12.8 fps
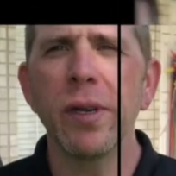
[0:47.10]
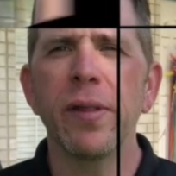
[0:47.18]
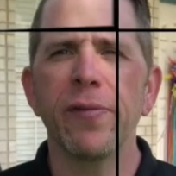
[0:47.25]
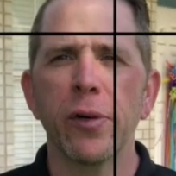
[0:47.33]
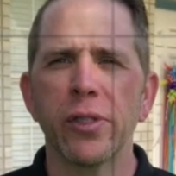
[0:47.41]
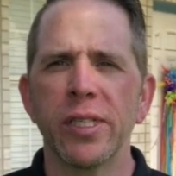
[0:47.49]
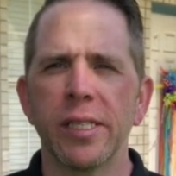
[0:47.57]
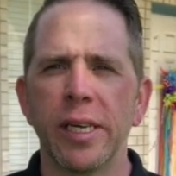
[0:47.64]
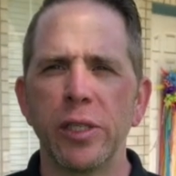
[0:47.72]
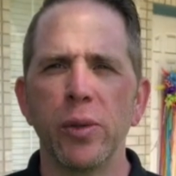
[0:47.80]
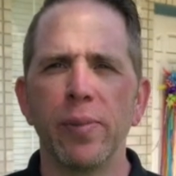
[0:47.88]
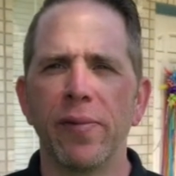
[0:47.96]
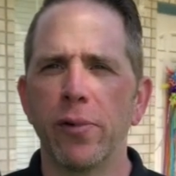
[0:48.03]
of the first things I
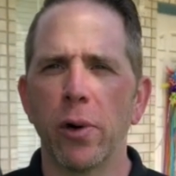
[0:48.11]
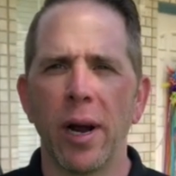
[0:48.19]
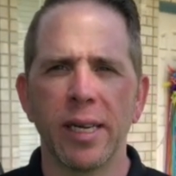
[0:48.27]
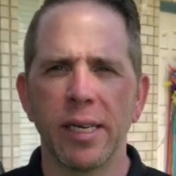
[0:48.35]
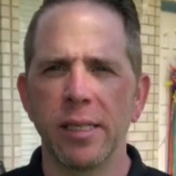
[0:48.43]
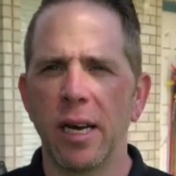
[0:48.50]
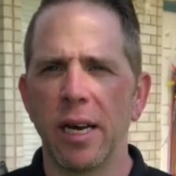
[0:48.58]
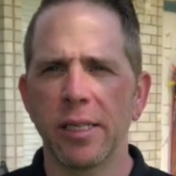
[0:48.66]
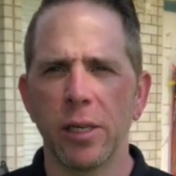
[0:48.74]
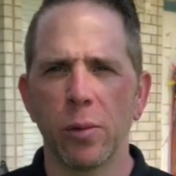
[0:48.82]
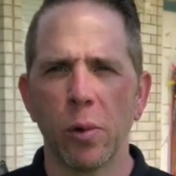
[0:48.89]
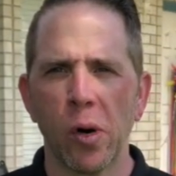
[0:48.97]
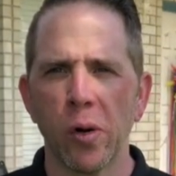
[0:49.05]
do before I conduct in
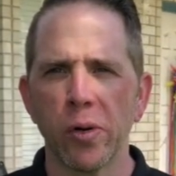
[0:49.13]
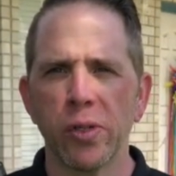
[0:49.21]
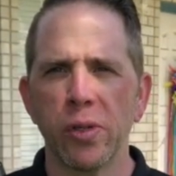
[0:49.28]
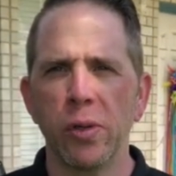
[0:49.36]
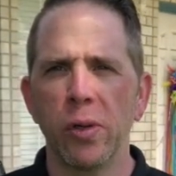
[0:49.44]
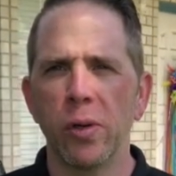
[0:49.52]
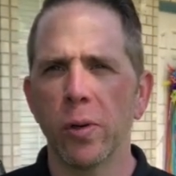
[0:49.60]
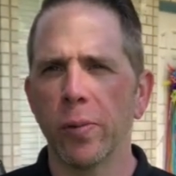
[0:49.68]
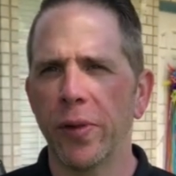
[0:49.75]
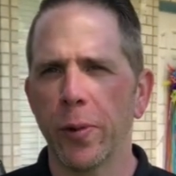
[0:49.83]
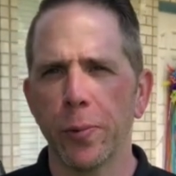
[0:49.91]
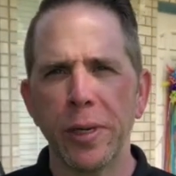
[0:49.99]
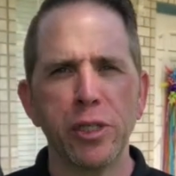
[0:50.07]
a rehearsal or
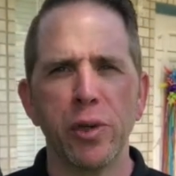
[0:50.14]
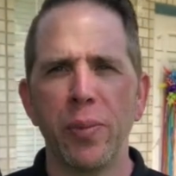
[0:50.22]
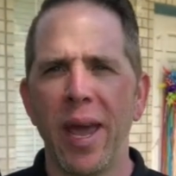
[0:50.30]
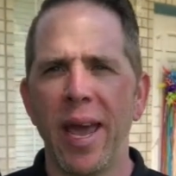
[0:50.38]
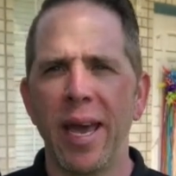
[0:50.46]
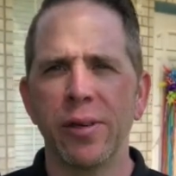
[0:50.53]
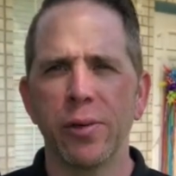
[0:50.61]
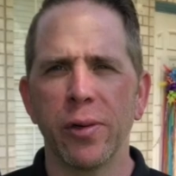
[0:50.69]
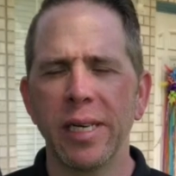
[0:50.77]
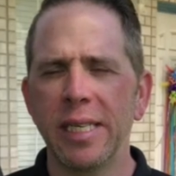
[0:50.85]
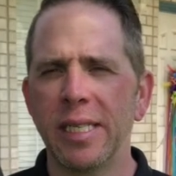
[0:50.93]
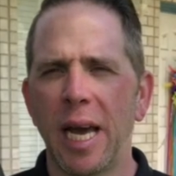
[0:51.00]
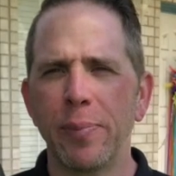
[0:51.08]
with a region band or
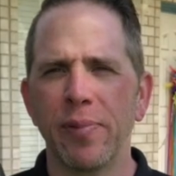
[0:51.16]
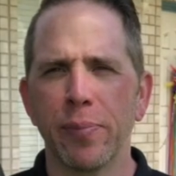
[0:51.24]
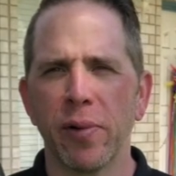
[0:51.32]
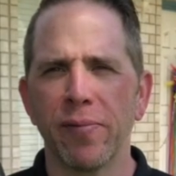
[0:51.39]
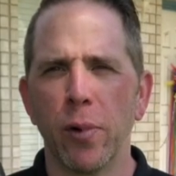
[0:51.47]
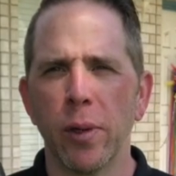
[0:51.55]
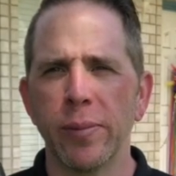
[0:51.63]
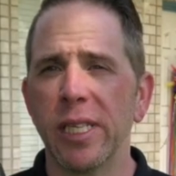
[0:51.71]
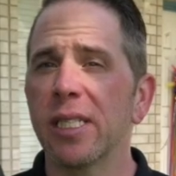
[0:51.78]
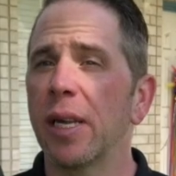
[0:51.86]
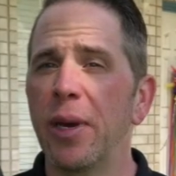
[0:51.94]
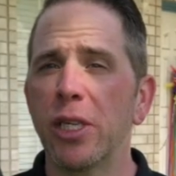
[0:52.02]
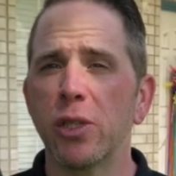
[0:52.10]
any type of performance is
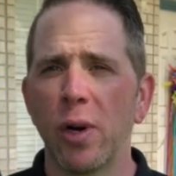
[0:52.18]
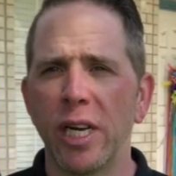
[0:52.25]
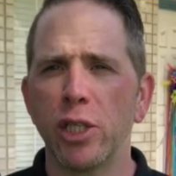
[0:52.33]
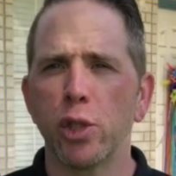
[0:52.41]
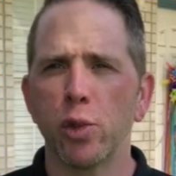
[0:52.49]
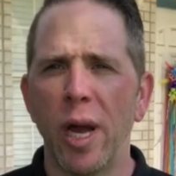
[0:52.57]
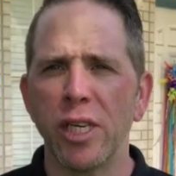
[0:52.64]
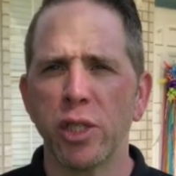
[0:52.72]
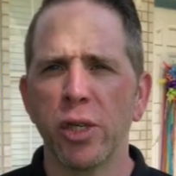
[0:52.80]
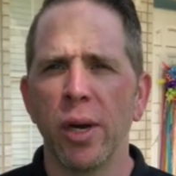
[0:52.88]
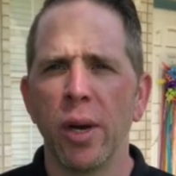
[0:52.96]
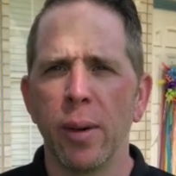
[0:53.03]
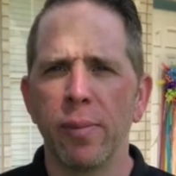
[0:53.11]
I make sure I stretch
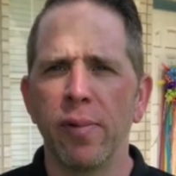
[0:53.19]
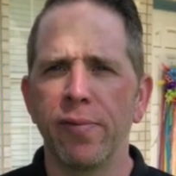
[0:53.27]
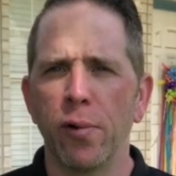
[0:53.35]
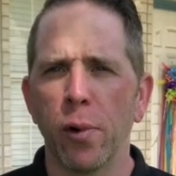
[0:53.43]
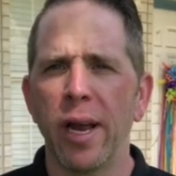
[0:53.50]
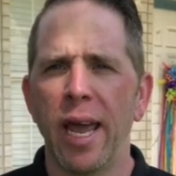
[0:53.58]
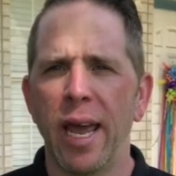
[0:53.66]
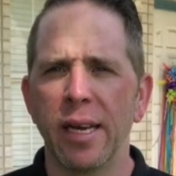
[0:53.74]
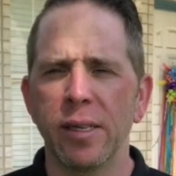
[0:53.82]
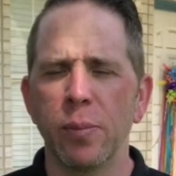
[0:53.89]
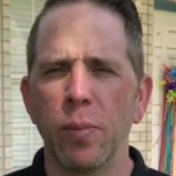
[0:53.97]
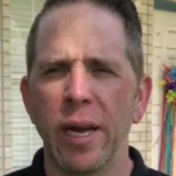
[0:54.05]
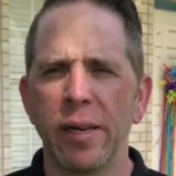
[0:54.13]
beforehand.
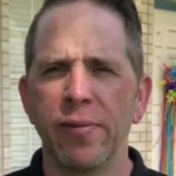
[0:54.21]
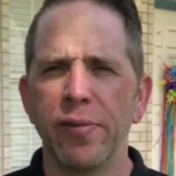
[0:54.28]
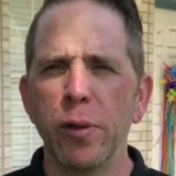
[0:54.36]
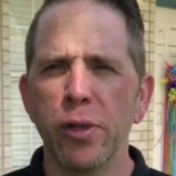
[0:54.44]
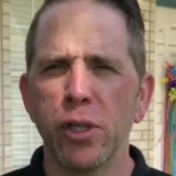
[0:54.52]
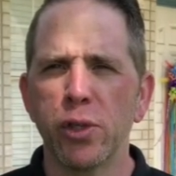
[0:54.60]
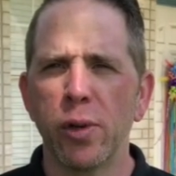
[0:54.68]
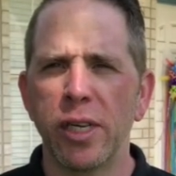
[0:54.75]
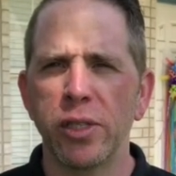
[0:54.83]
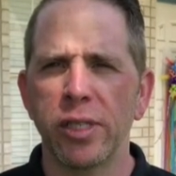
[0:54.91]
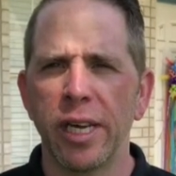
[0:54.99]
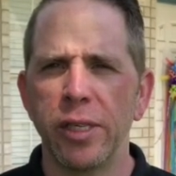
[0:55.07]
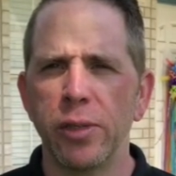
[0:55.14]
And a few of the
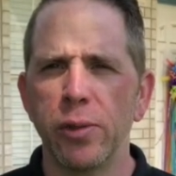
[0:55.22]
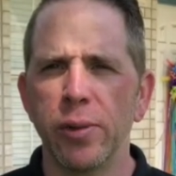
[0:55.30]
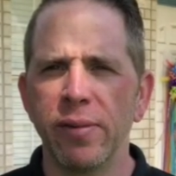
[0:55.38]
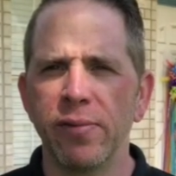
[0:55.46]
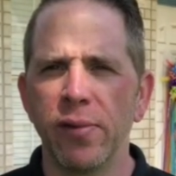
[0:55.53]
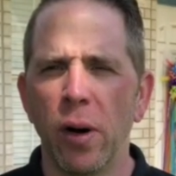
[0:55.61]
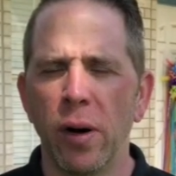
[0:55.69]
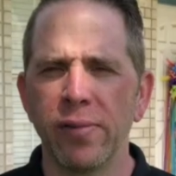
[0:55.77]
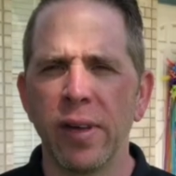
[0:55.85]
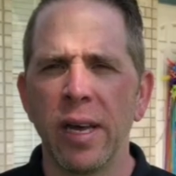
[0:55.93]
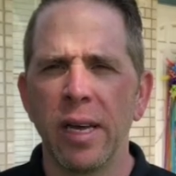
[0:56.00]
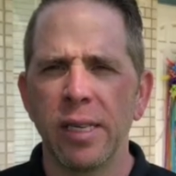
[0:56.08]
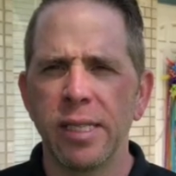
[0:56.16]
stretches I do involve
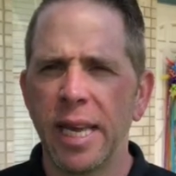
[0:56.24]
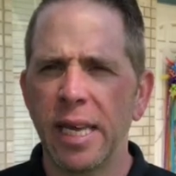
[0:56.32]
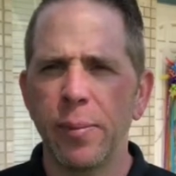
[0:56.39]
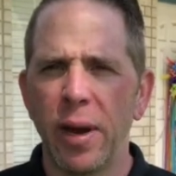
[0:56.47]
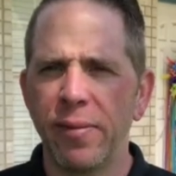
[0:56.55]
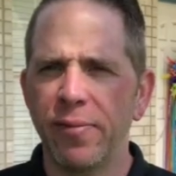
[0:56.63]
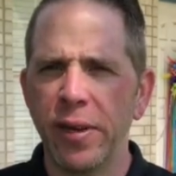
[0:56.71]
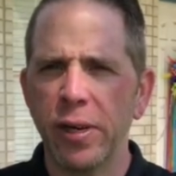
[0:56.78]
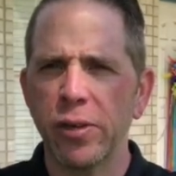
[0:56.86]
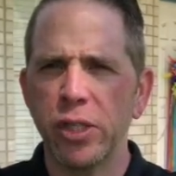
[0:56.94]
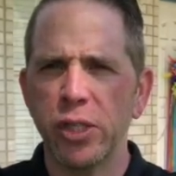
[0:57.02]
taking my fingers and